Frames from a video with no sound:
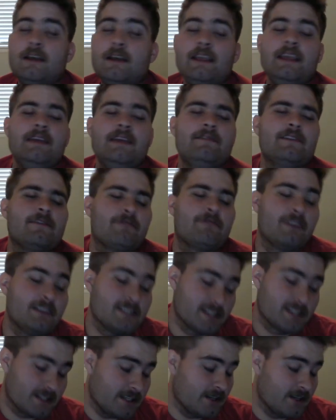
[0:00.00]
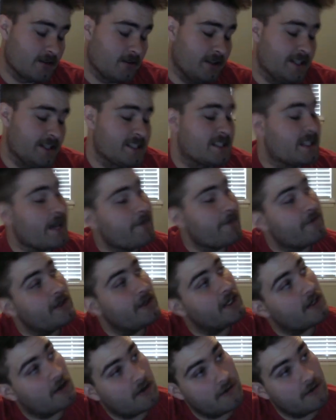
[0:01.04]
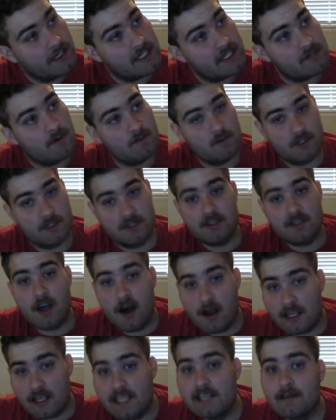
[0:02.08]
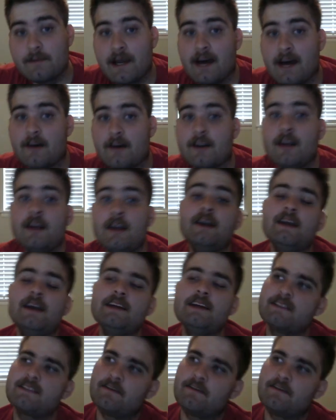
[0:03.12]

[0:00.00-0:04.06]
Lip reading: even if it isn't the earliest, definitely the earliest one worth talking about, is the